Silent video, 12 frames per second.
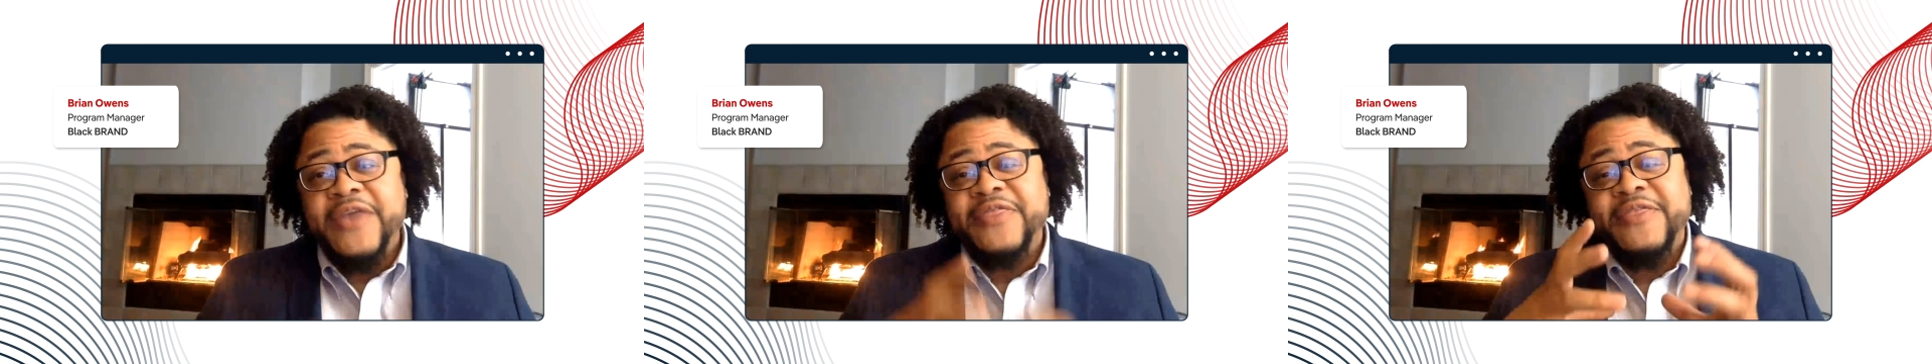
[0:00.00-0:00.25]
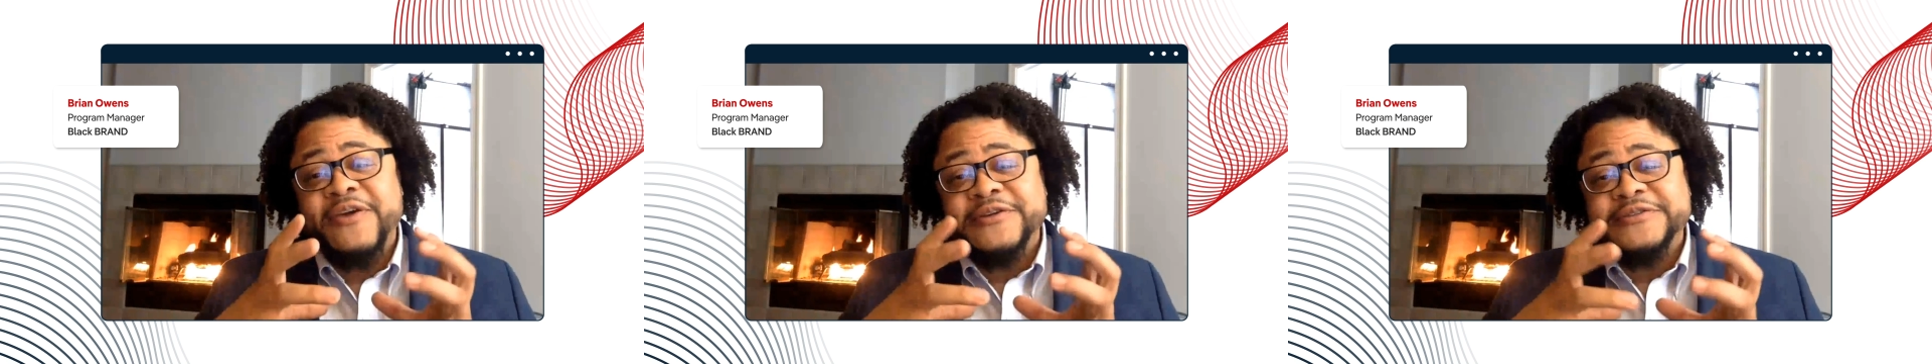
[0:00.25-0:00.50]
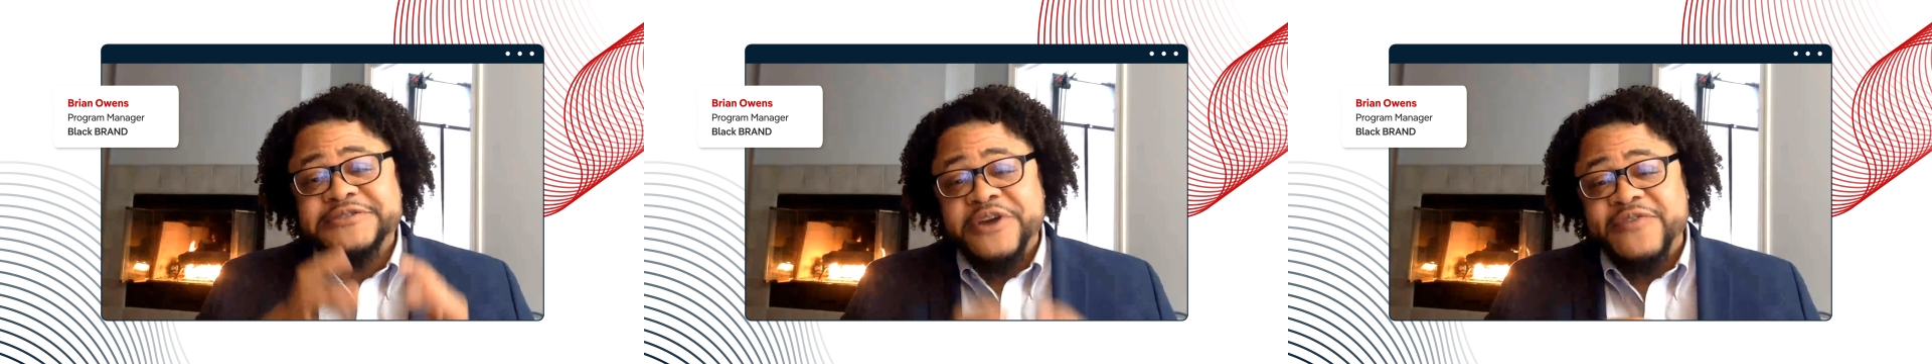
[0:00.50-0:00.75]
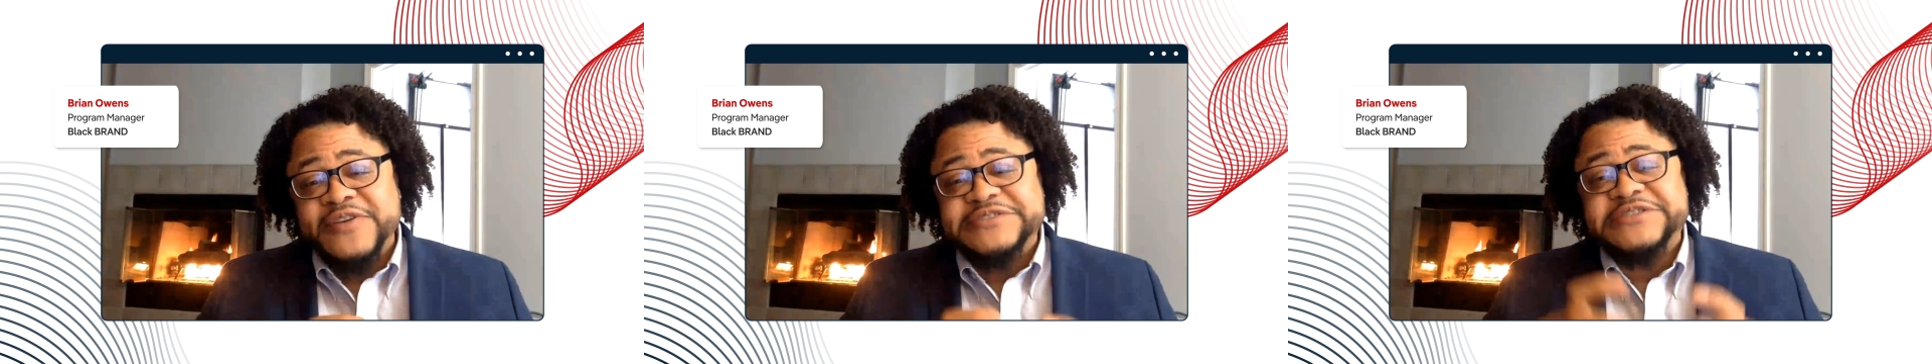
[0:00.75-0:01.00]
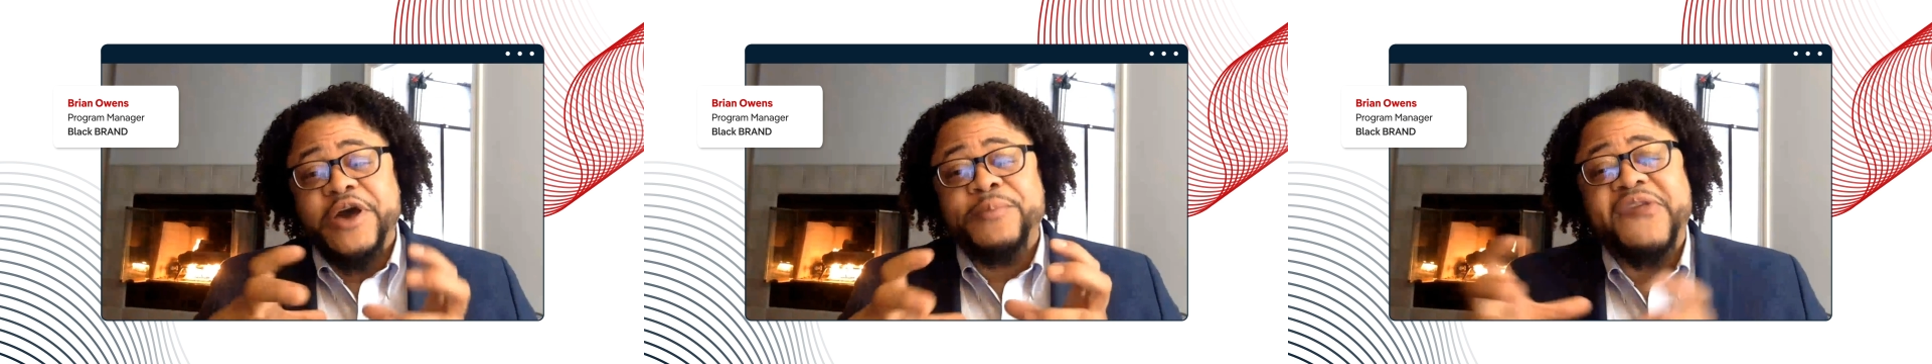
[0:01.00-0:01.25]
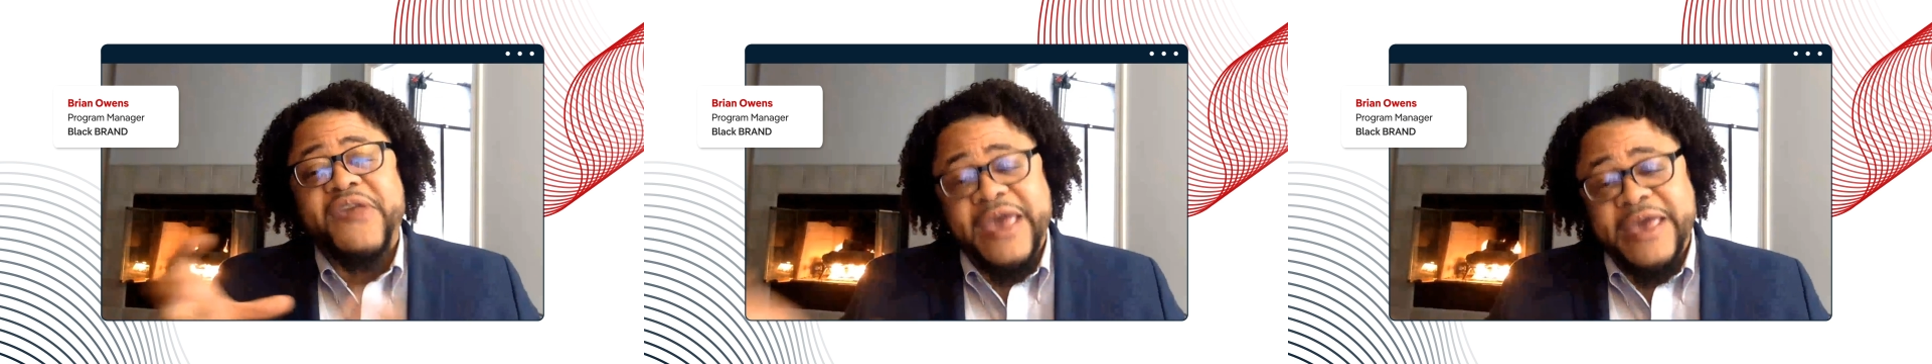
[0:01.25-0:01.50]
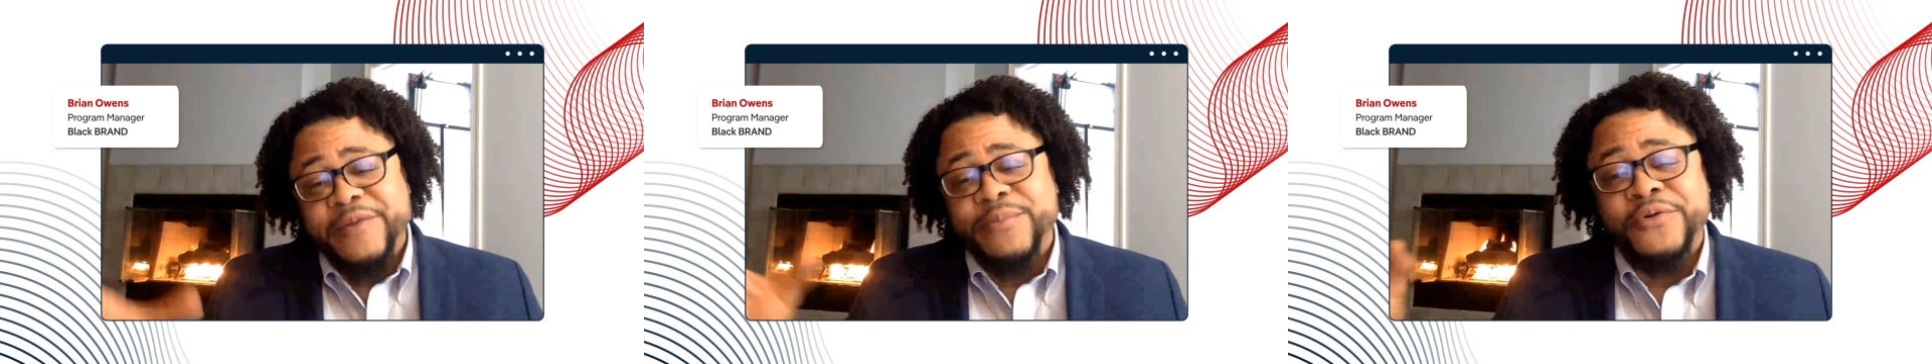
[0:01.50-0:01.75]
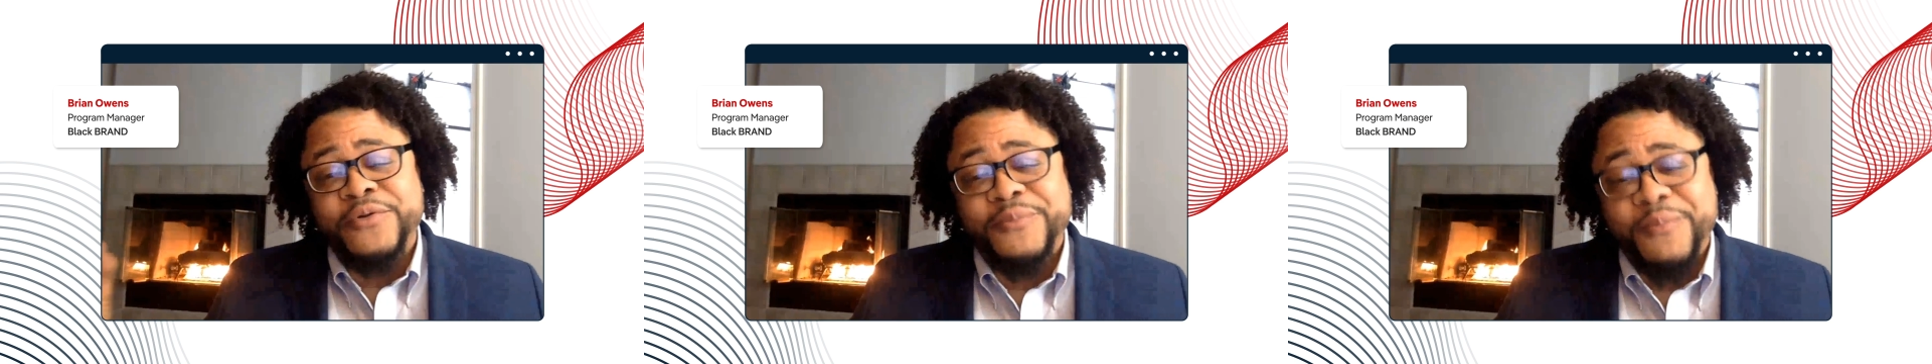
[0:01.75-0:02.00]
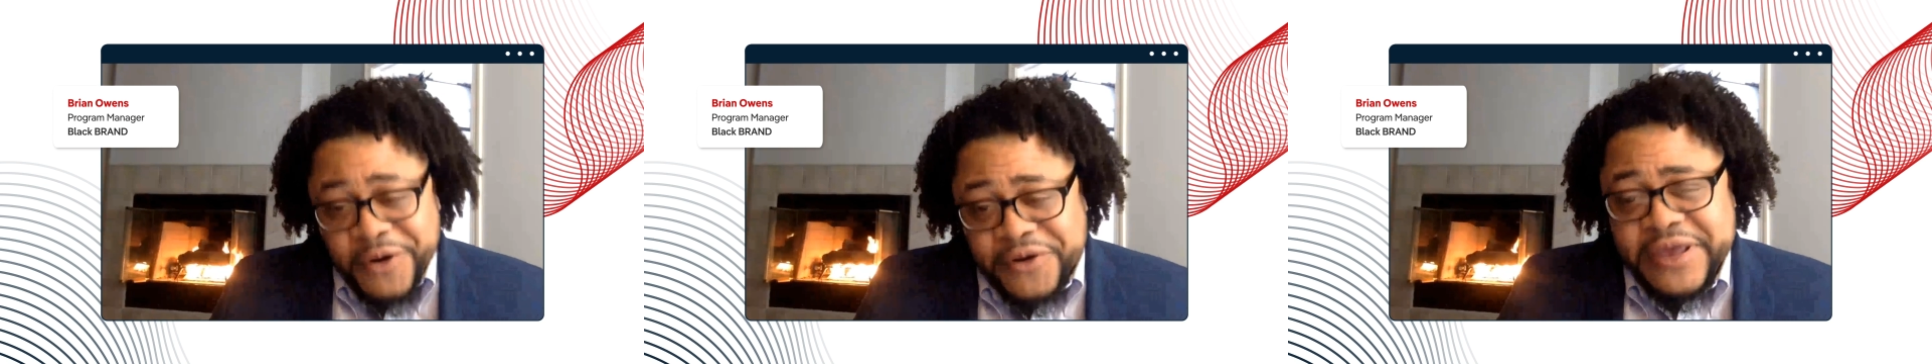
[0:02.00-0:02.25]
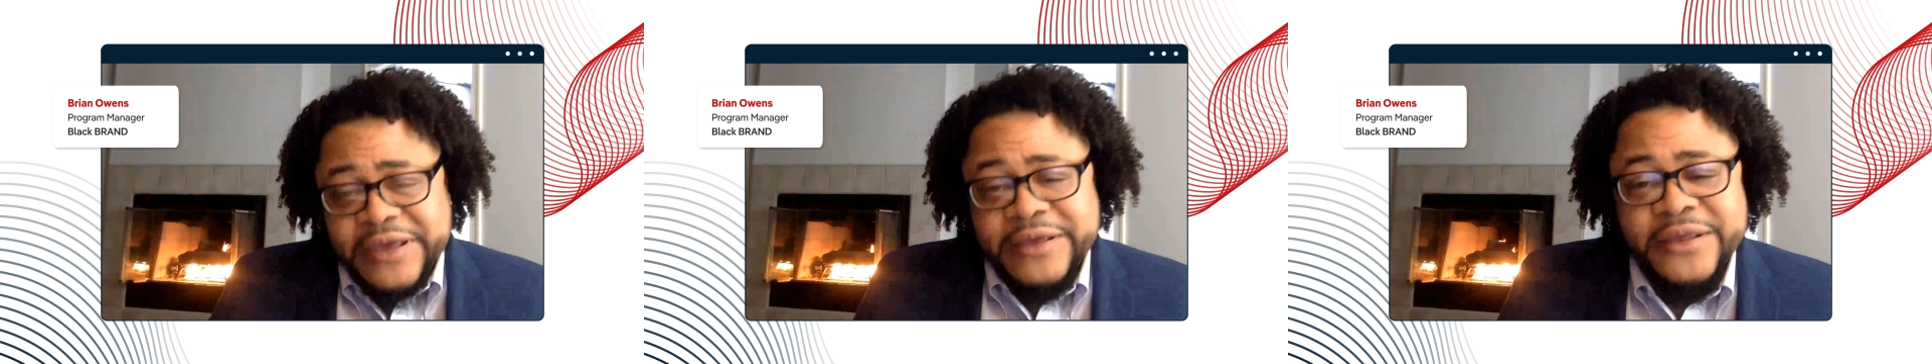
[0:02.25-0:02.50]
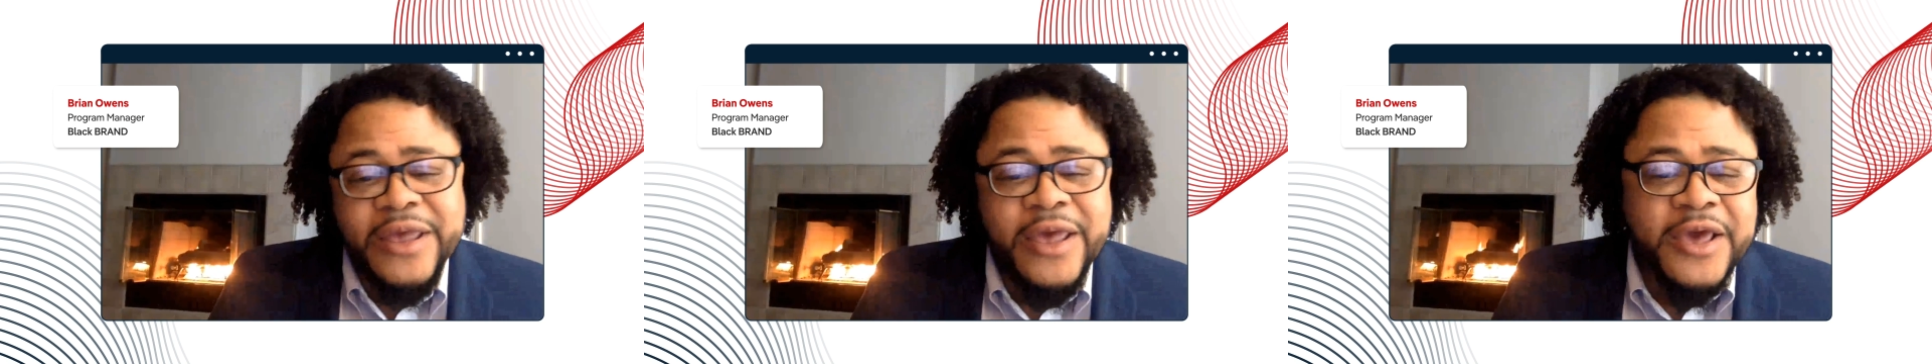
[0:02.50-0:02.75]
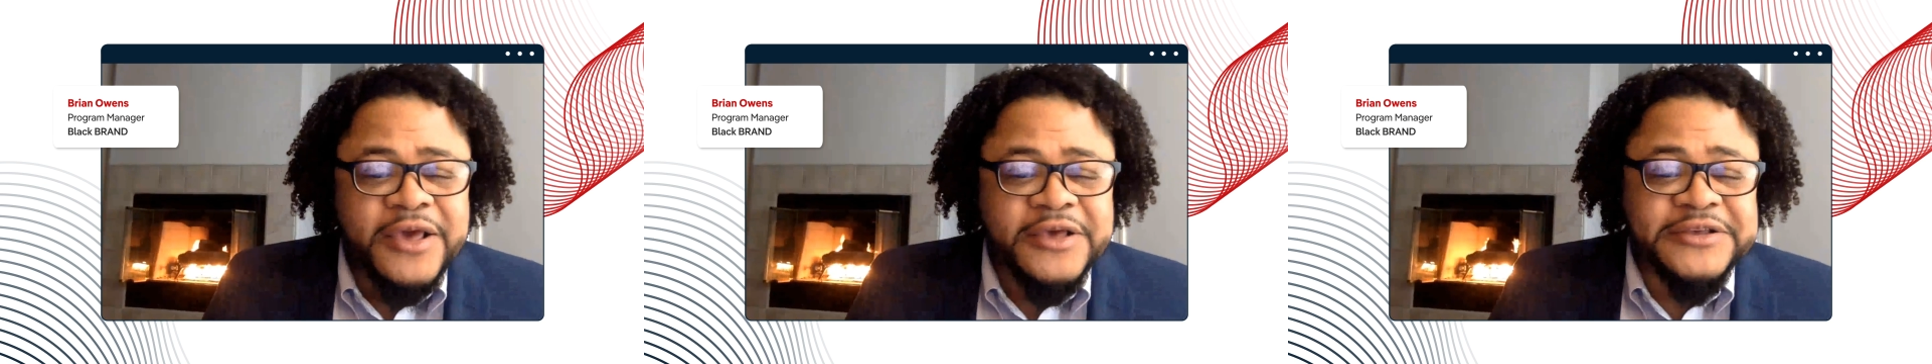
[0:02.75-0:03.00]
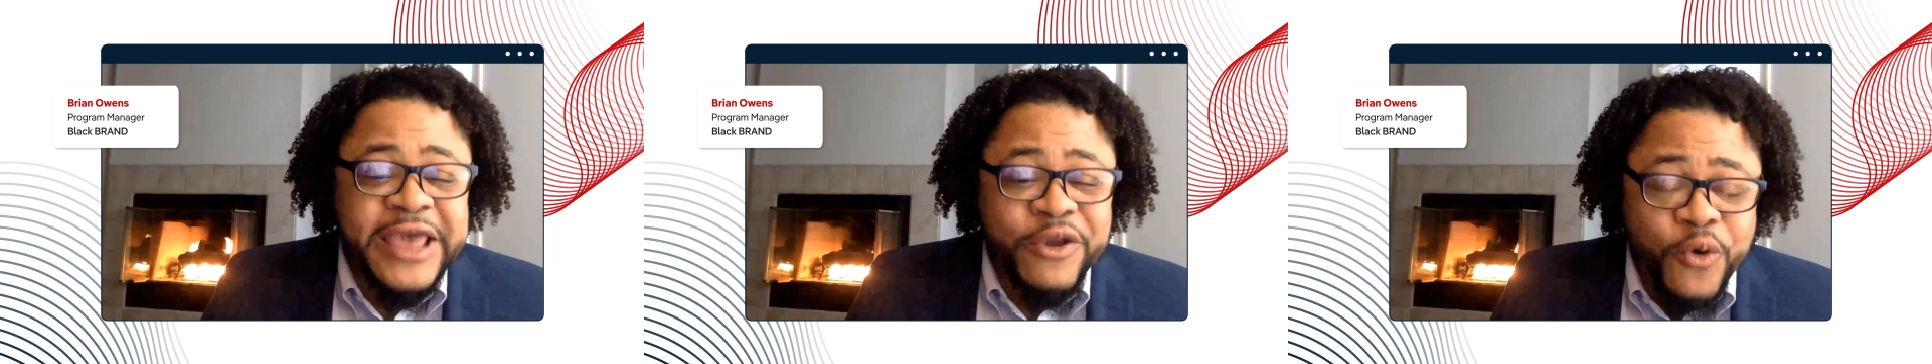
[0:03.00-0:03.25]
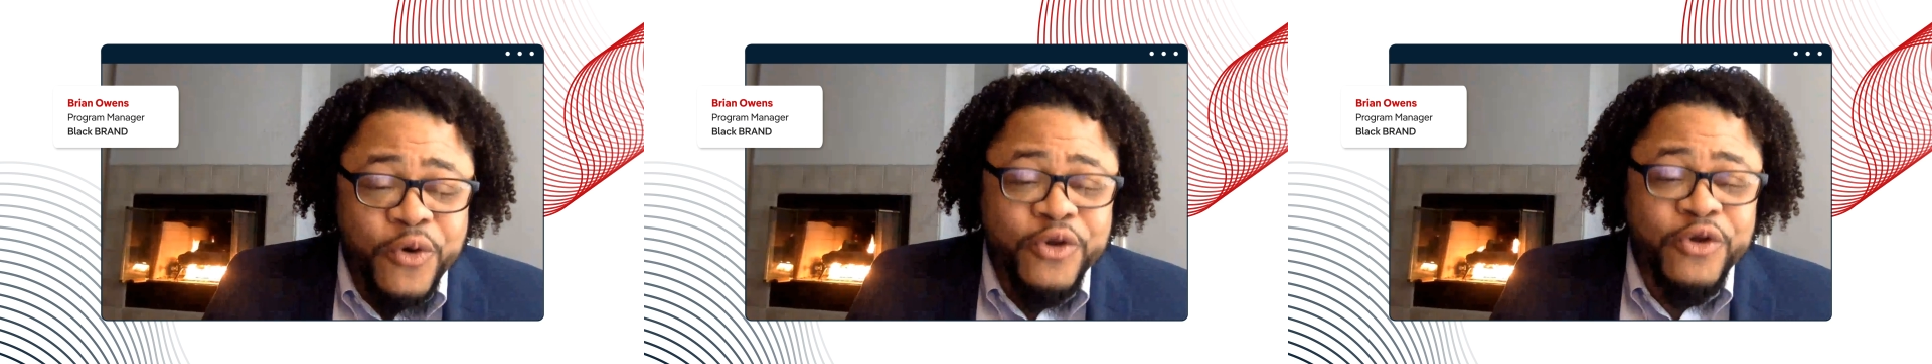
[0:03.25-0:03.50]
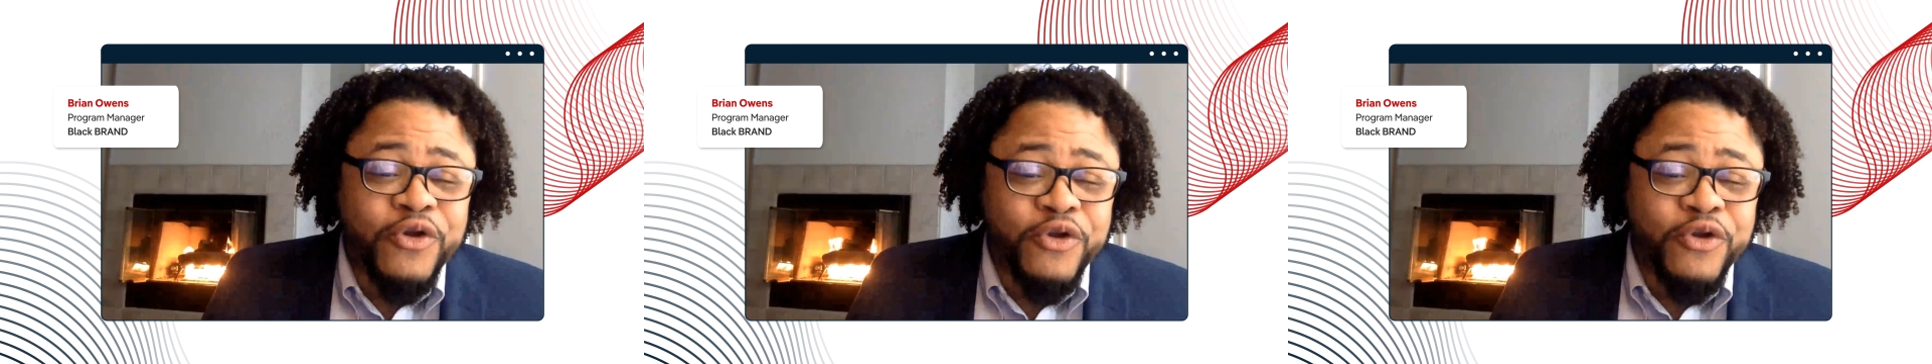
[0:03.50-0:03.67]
and then their service obtainable market. In order